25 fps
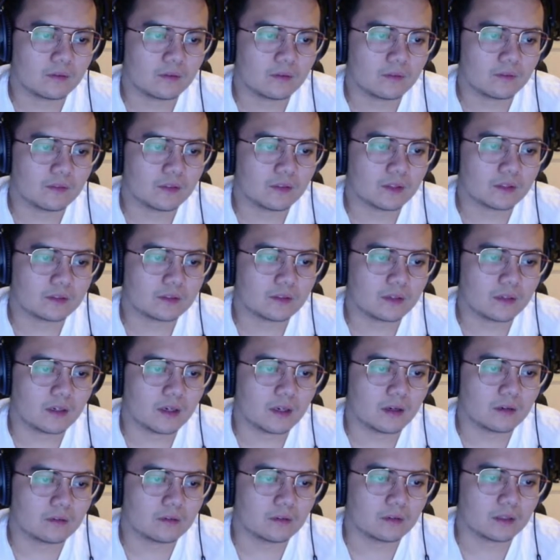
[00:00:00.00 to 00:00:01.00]
Fix the
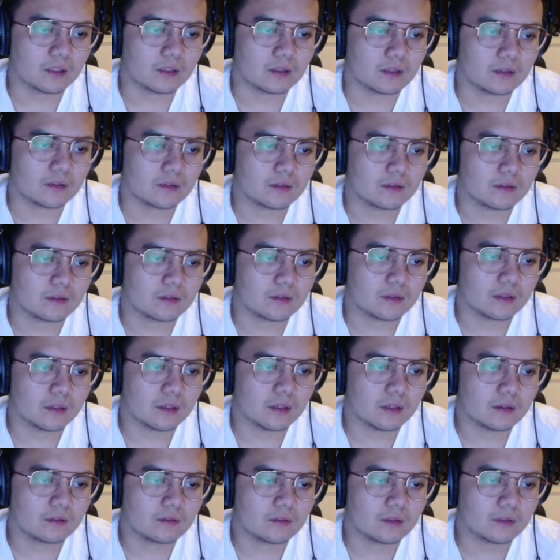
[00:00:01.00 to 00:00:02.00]
now link. The
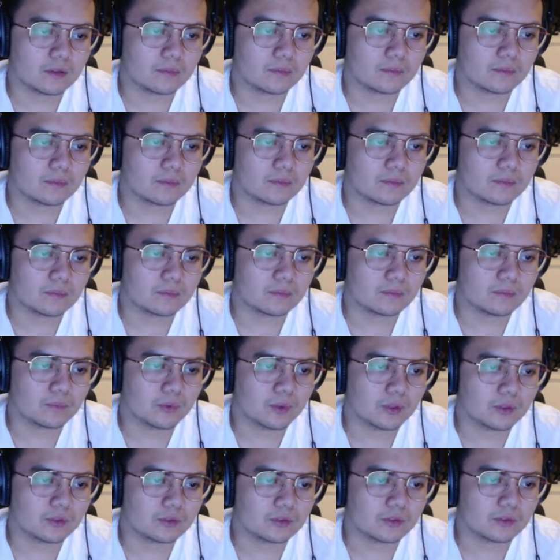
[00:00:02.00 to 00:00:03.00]
now link
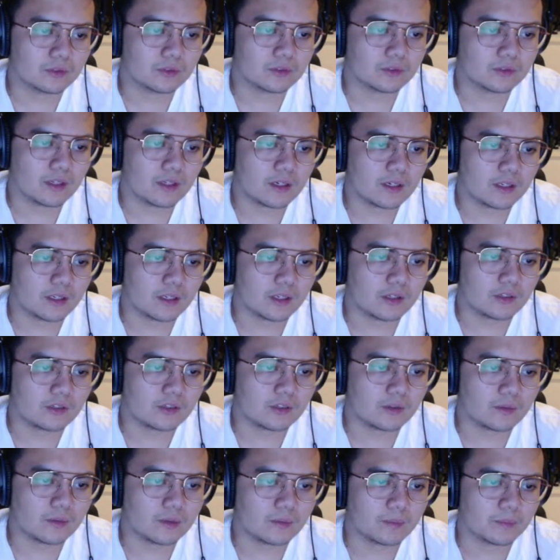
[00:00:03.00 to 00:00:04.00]
points to a static
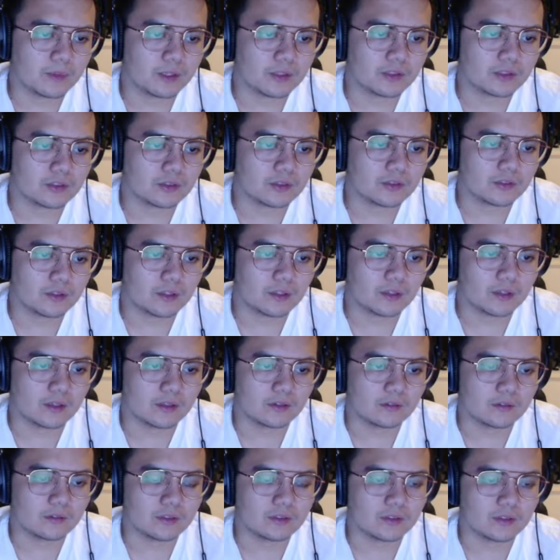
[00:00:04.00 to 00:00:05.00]
HTML page containing
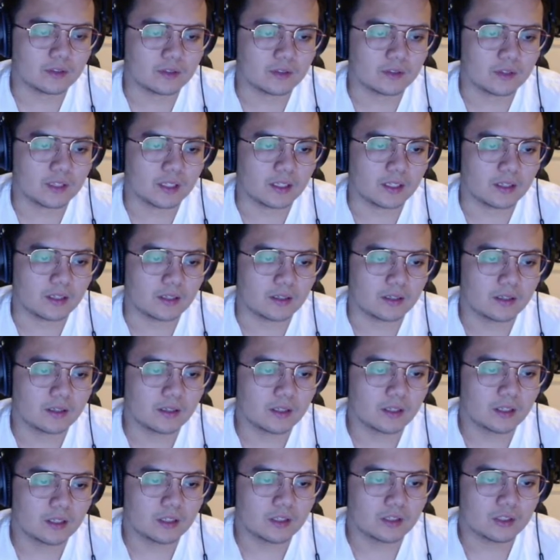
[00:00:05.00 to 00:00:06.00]
a recent date.
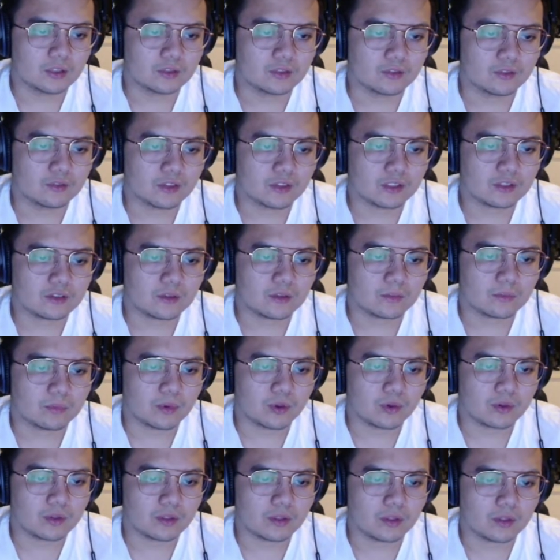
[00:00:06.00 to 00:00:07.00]
To fix the
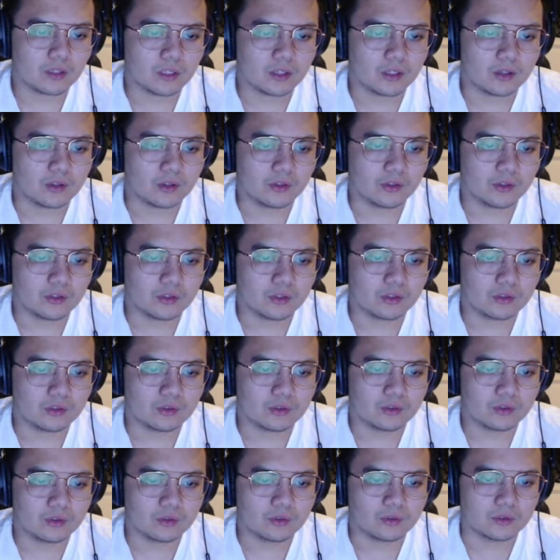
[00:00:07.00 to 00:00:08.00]
broken link, all you need to
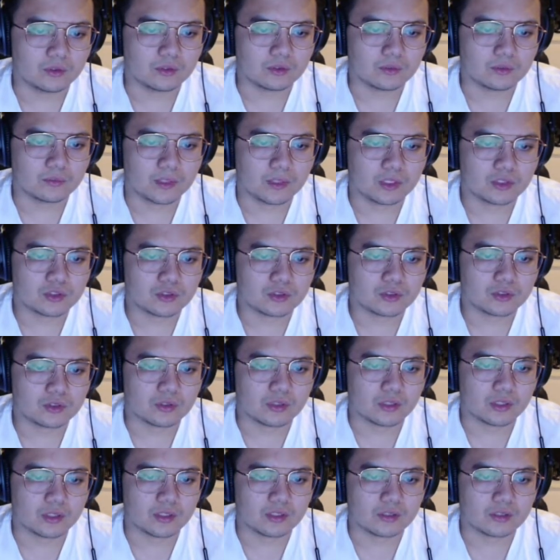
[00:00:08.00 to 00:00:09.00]
do is make sure
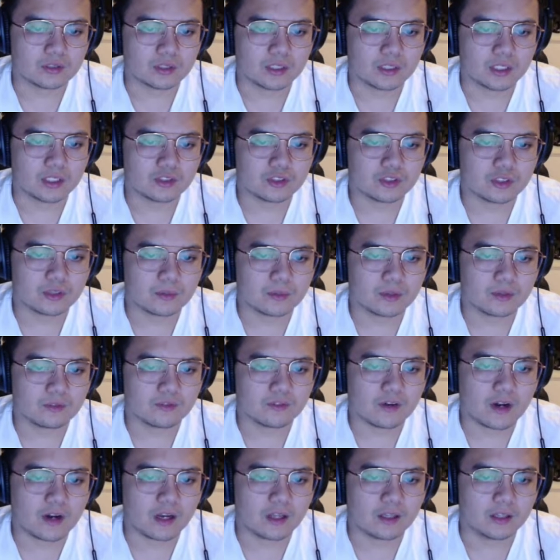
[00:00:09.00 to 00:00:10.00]
there is an HTML
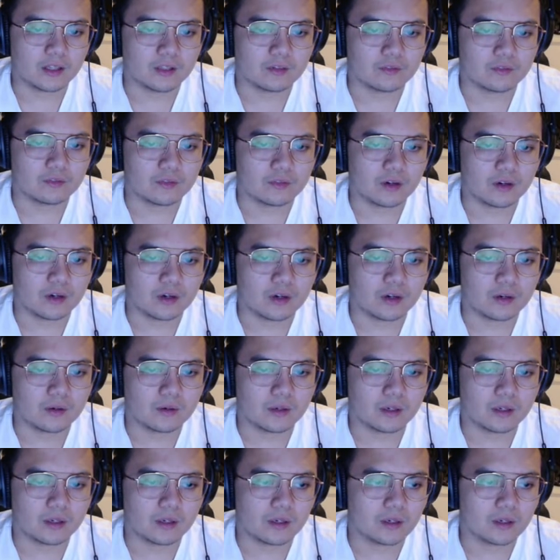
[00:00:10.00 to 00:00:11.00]
file in var
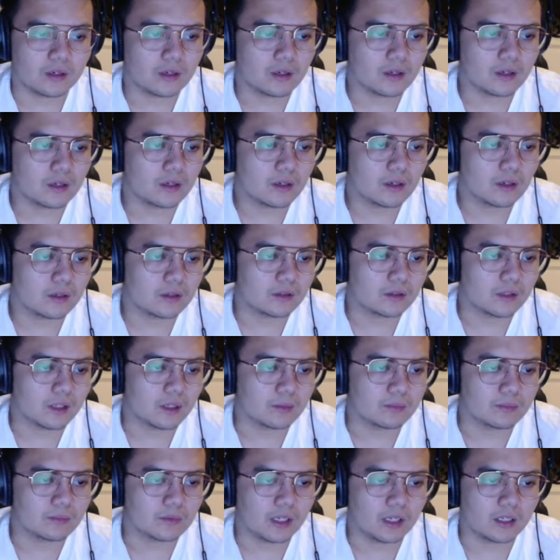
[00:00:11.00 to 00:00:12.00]

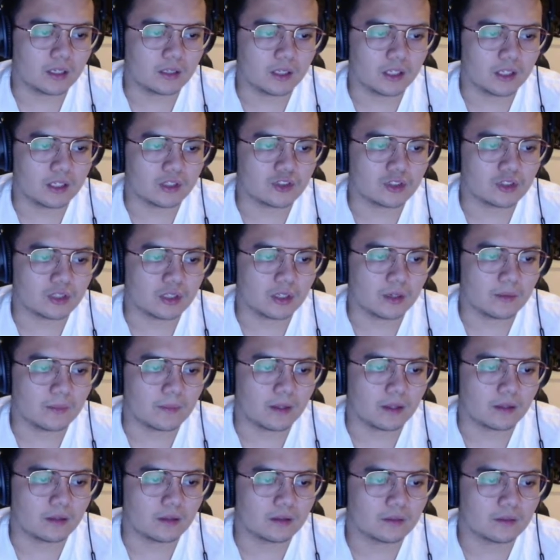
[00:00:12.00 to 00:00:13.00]
named
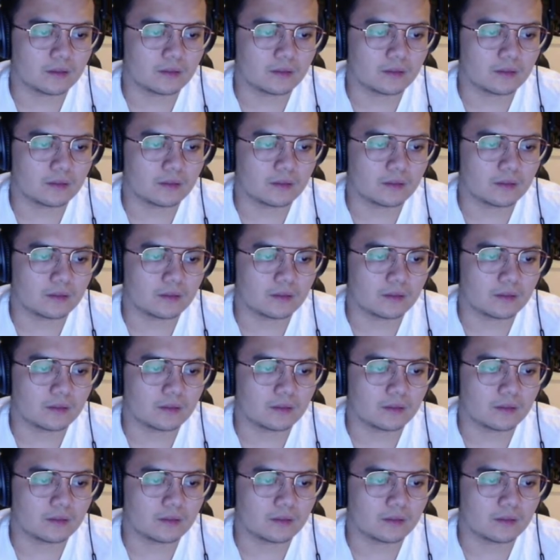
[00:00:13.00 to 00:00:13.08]
date.html.